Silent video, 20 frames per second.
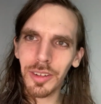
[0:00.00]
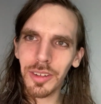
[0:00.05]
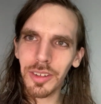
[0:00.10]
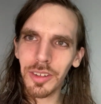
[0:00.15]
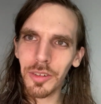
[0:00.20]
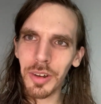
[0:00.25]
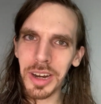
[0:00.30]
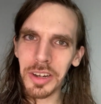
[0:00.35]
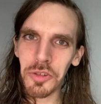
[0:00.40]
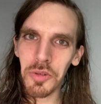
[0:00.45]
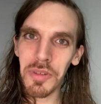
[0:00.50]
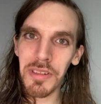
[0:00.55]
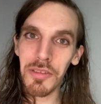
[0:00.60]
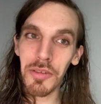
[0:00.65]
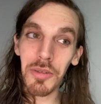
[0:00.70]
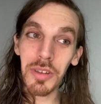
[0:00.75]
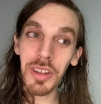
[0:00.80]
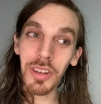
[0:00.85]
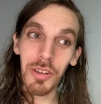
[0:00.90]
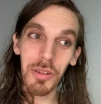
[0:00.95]
graduate
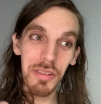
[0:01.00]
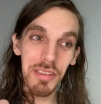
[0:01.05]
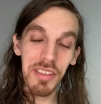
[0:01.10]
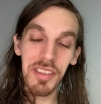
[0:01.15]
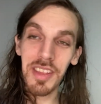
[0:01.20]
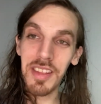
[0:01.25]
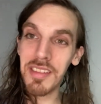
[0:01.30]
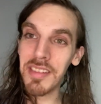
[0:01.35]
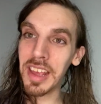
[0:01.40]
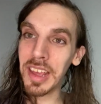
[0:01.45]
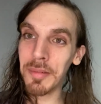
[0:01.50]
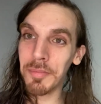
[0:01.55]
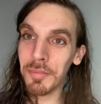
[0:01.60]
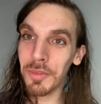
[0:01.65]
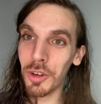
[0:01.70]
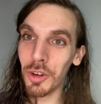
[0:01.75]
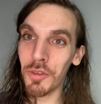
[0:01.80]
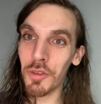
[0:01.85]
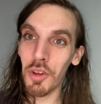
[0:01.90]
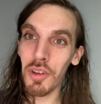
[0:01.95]
student, goes to the same
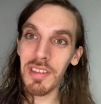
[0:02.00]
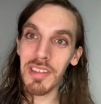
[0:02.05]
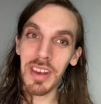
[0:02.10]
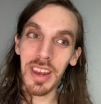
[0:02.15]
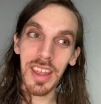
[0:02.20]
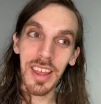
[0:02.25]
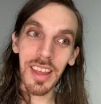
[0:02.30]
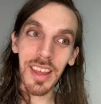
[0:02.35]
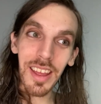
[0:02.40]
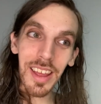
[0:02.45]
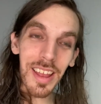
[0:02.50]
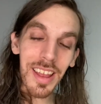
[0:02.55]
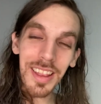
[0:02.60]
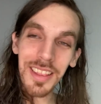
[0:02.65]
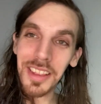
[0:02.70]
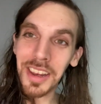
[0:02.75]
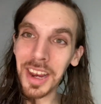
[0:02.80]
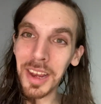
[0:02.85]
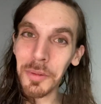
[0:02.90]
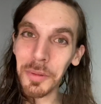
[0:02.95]
university
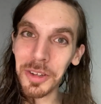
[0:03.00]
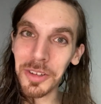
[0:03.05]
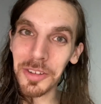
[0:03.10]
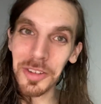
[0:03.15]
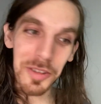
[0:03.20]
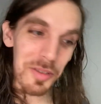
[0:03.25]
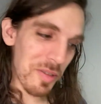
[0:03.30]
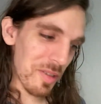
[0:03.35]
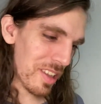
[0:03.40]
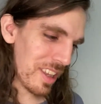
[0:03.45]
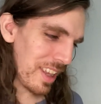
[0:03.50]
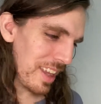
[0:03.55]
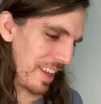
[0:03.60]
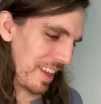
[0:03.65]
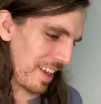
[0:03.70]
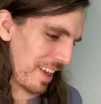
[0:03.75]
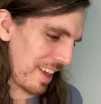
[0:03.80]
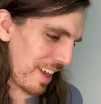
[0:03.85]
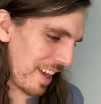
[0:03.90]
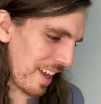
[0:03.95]
that I went to.
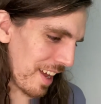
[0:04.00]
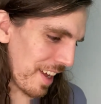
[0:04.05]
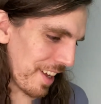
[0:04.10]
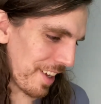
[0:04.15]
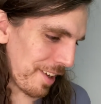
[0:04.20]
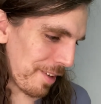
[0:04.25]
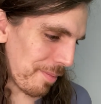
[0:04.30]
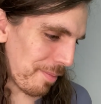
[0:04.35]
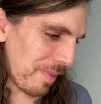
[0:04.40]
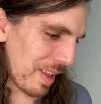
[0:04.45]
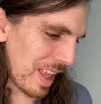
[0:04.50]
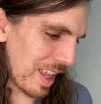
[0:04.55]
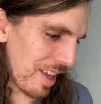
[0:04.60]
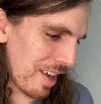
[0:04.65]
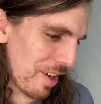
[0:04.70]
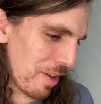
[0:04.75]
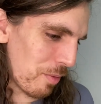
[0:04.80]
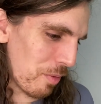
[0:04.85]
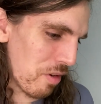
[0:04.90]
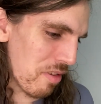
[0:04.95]

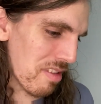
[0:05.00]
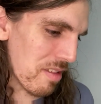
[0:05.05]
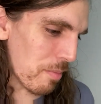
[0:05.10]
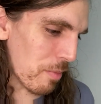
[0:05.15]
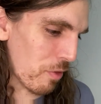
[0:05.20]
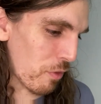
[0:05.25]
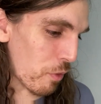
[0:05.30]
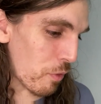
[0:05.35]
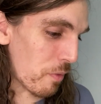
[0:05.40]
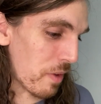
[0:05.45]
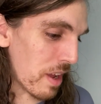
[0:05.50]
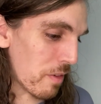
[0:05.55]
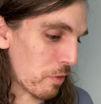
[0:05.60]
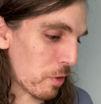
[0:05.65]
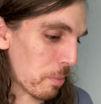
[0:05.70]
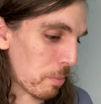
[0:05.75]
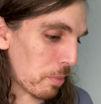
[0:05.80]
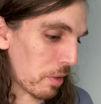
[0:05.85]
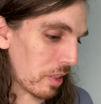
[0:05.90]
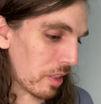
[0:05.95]
What are some of your
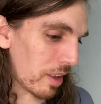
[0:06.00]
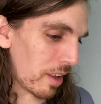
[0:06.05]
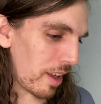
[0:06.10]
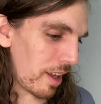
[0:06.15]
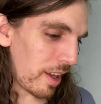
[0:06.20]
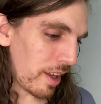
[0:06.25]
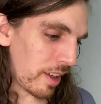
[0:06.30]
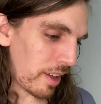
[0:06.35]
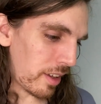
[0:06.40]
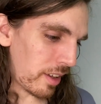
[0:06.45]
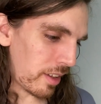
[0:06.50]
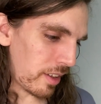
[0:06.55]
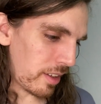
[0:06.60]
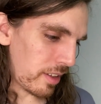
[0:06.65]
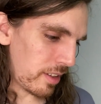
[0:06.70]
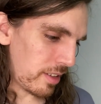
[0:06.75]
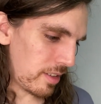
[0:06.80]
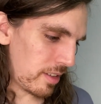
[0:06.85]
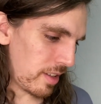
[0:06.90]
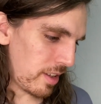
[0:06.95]
favorite
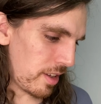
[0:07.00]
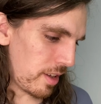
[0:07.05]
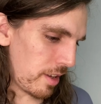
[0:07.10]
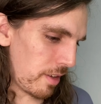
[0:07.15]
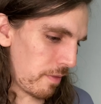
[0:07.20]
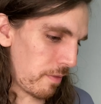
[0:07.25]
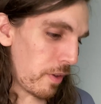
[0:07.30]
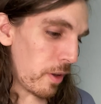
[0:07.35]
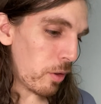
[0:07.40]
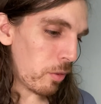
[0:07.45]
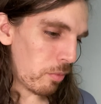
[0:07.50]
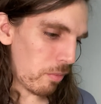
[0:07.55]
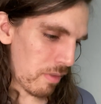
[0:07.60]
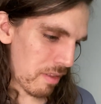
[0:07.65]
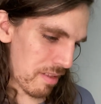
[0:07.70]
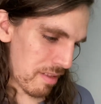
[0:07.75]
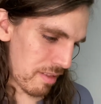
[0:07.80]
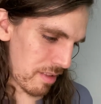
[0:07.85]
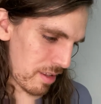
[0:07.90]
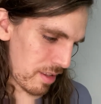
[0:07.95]

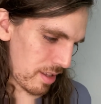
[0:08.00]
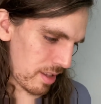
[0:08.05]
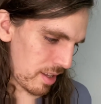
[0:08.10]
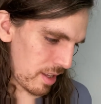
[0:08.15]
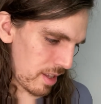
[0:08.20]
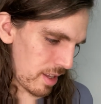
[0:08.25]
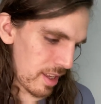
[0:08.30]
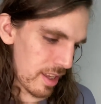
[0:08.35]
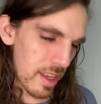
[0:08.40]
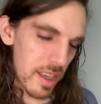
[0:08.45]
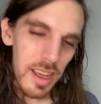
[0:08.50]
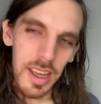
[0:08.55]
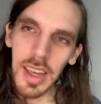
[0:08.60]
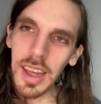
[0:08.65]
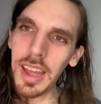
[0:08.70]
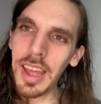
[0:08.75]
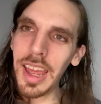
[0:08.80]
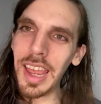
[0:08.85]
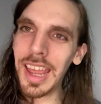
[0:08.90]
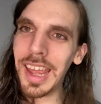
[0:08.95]
films?
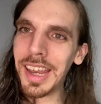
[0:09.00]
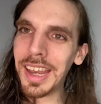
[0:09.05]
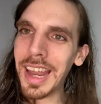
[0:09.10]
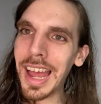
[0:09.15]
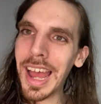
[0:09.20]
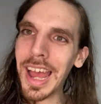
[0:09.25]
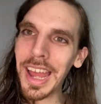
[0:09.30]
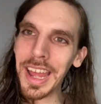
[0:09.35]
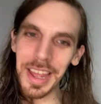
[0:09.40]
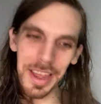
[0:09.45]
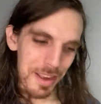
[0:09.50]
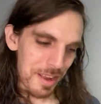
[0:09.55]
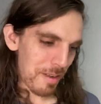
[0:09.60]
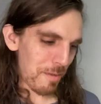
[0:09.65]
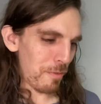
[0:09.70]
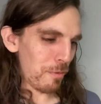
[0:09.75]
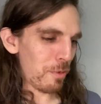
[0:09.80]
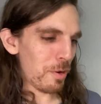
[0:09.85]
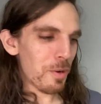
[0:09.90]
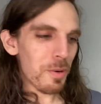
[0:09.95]
And I
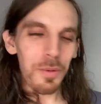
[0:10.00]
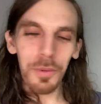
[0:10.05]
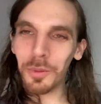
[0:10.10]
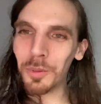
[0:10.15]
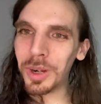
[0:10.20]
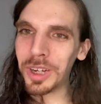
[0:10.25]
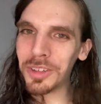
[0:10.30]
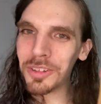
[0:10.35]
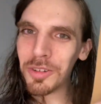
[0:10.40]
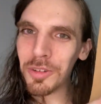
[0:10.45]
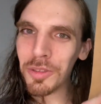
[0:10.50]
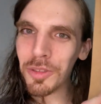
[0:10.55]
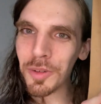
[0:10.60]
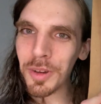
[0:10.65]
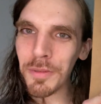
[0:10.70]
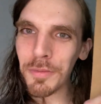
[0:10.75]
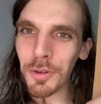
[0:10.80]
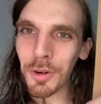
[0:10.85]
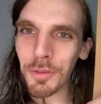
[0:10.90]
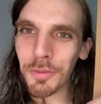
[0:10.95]
wrote 1, 2, 3,
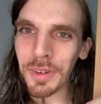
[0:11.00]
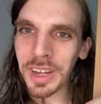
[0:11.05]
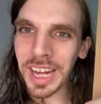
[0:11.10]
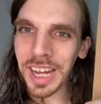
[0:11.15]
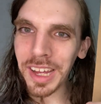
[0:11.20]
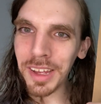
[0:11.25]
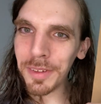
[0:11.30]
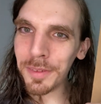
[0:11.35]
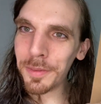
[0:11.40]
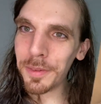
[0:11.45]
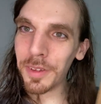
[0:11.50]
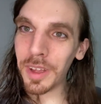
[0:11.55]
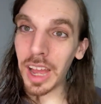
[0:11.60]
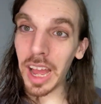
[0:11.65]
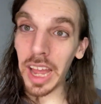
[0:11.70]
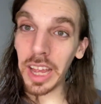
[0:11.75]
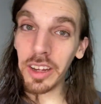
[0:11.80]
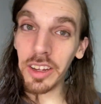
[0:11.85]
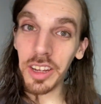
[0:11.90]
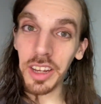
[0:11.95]
4, 5.
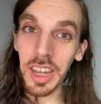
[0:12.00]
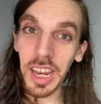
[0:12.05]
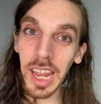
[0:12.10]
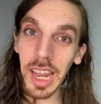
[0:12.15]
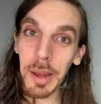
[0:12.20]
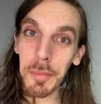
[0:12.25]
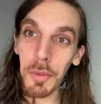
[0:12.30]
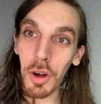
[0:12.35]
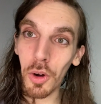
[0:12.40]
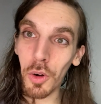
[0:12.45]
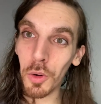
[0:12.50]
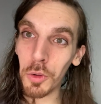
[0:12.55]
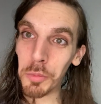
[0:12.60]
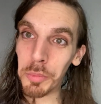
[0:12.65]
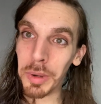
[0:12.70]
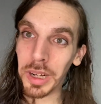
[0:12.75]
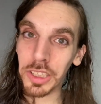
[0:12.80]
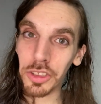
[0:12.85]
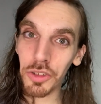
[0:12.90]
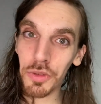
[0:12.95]
I could name a whole
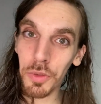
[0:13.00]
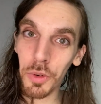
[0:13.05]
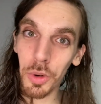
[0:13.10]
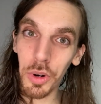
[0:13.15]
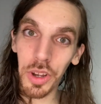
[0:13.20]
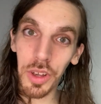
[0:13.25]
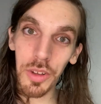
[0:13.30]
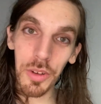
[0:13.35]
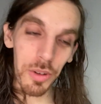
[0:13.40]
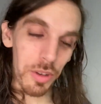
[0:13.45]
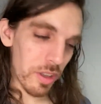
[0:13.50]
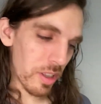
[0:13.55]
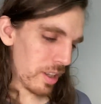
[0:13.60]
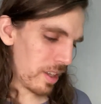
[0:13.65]
bunch for you